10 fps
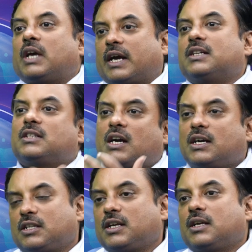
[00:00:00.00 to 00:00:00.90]
And the
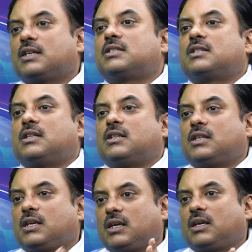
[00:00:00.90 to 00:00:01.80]
third thing is
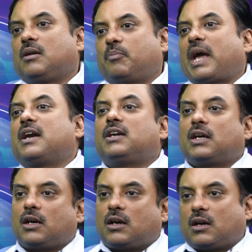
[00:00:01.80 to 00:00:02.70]
the
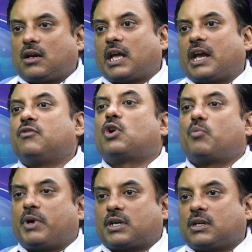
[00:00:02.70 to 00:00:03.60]
parental
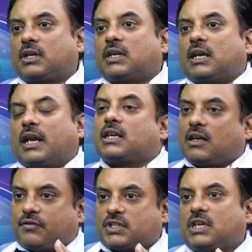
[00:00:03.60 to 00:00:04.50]
environment. Like
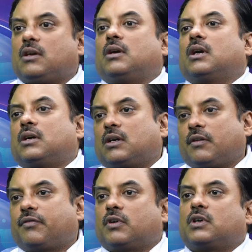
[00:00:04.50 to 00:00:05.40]
if
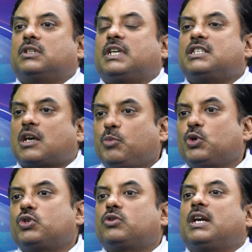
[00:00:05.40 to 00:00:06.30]
there is
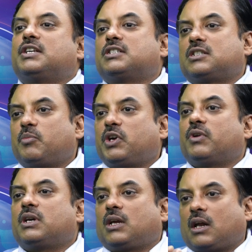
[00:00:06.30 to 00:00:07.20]
abusive relationship
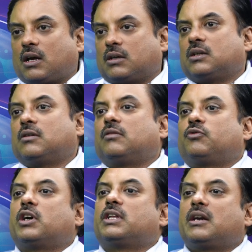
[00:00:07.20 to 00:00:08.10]
between a
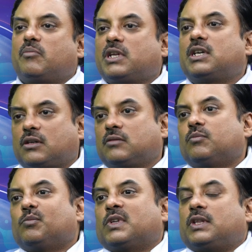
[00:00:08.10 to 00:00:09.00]
father and mother,
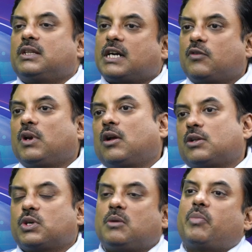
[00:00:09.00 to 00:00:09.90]
then that will
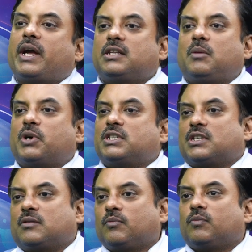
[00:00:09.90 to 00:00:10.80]
also impact the
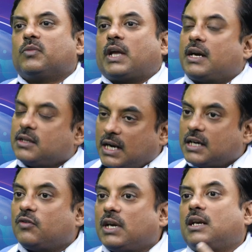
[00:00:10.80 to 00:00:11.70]
person. And
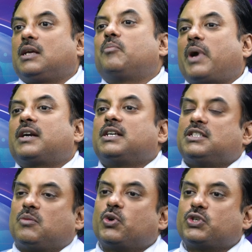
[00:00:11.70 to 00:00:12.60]
that will impact
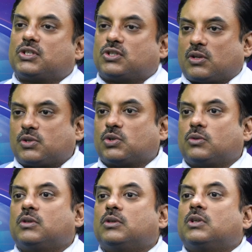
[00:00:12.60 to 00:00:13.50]
his emotions also.
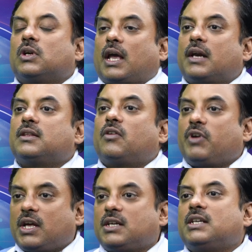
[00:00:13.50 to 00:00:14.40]
And the
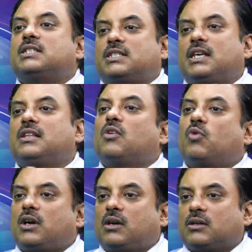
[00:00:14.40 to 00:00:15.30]
way he is seeing the
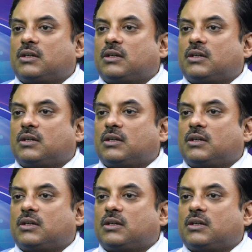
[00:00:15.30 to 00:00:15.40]
world